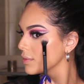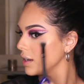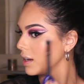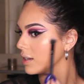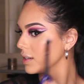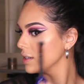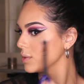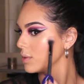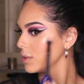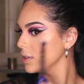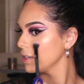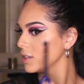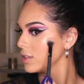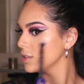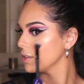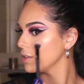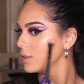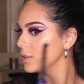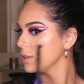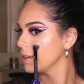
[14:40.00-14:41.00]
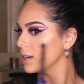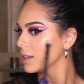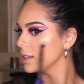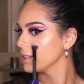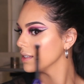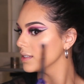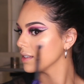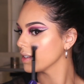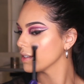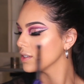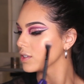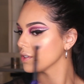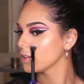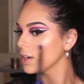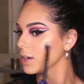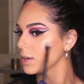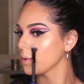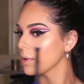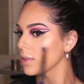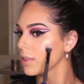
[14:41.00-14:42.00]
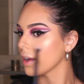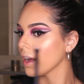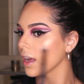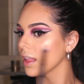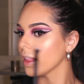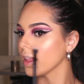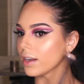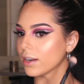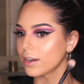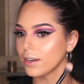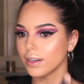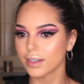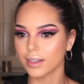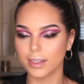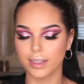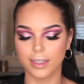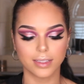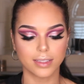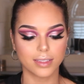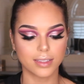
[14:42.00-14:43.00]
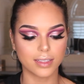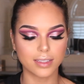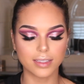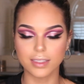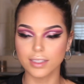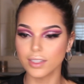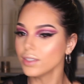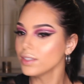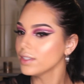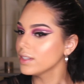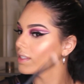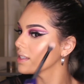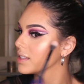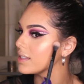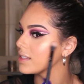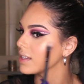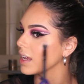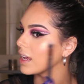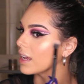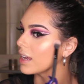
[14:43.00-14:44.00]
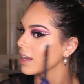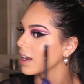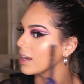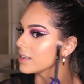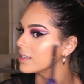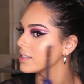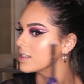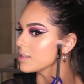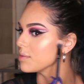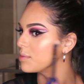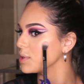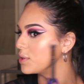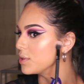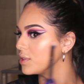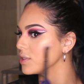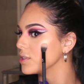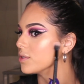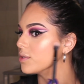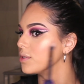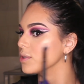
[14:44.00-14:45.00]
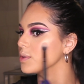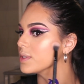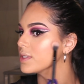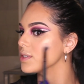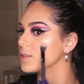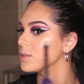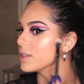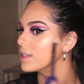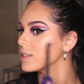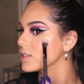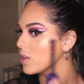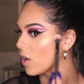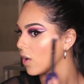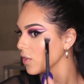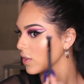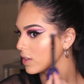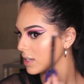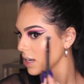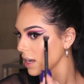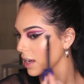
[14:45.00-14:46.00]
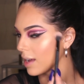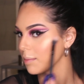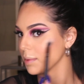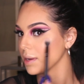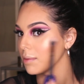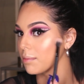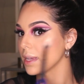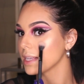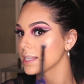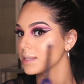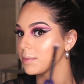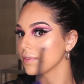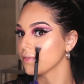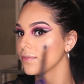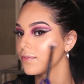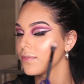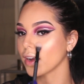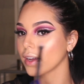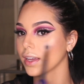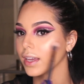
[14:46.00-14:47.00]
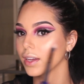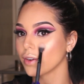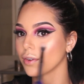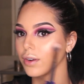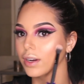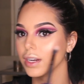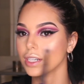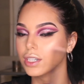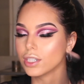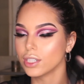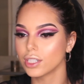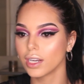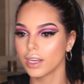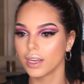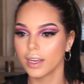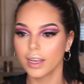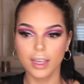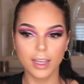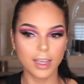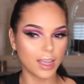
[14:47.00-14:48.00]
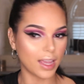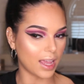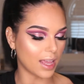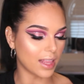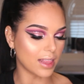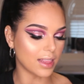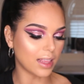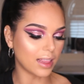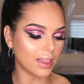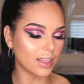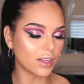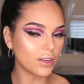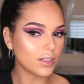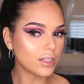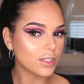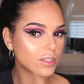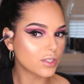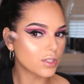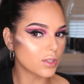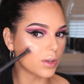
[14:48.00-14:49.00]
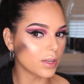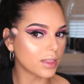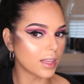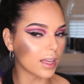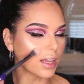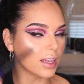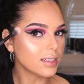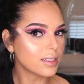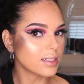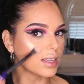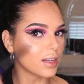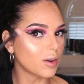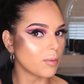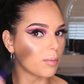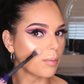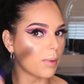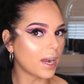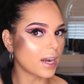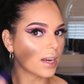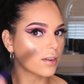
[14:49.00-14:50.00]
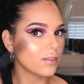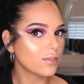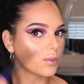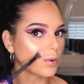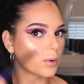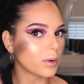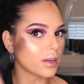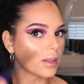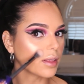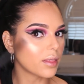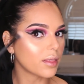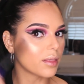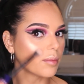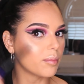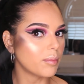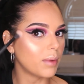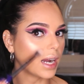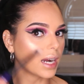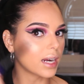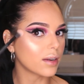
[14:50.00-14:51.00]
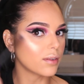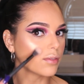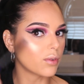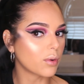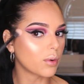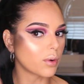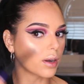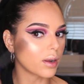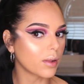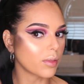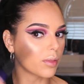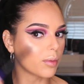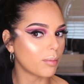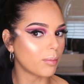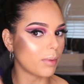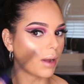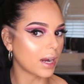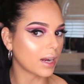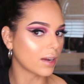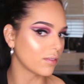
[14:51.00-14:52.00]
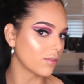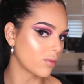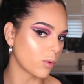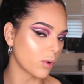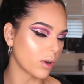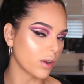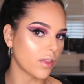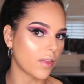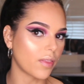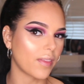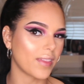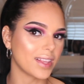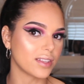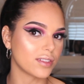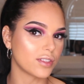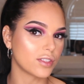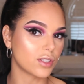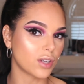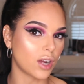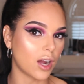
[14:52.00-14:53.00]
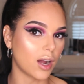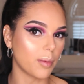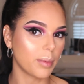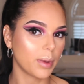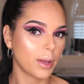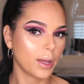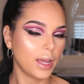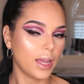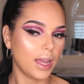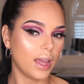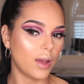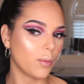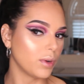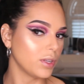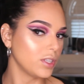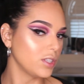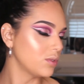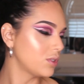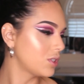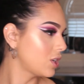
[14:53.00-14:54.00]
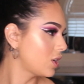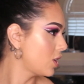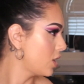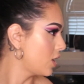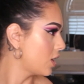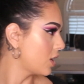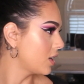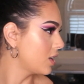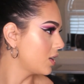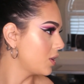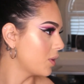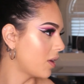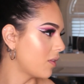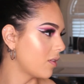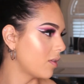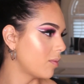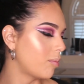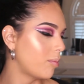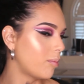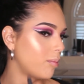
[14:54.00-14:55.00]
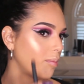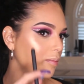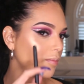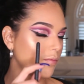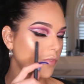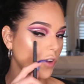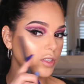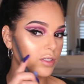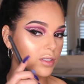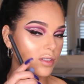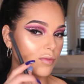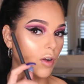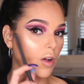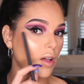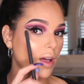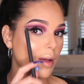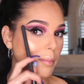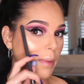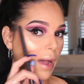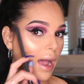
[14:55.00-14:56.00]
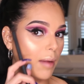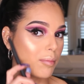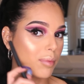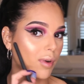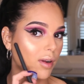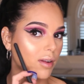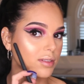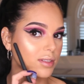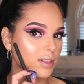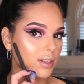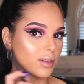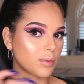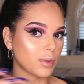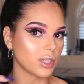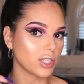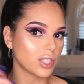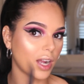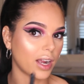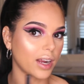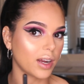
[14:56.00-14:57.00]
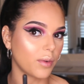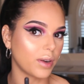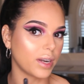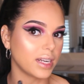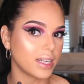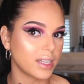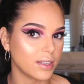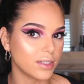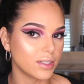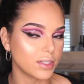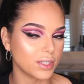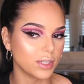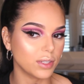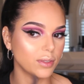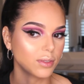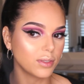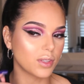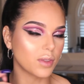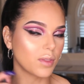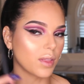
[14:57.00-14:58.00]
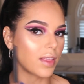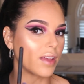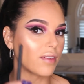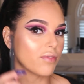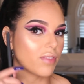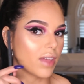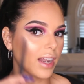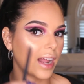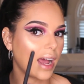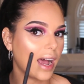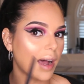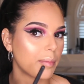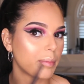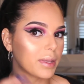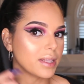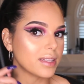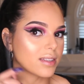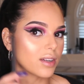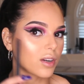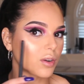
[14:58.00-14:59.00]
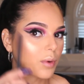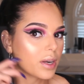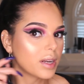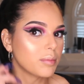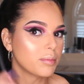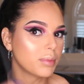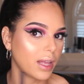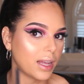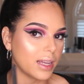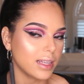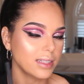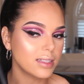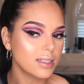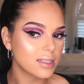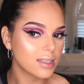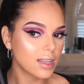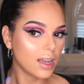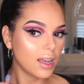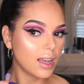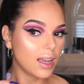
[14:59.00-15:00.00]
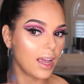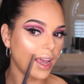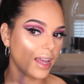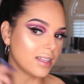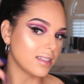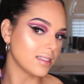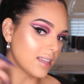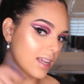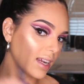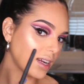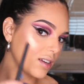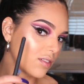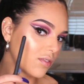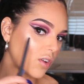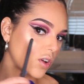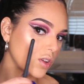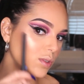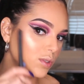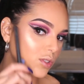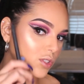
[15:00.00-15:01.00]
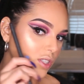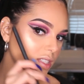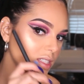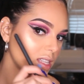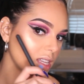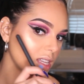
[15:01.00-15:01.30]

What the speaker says: I just wanted to show you guys a trick with highlighter because still to this day I see beauty gurus do this all the time and it makes me fucking cringe. And they literally just go like this, they go back and forth back and forth, and then they stop. And when you turn, you have first of all, a matte bronzer, which I already didn't do, so that if that happens, it already blends. And second of all, you just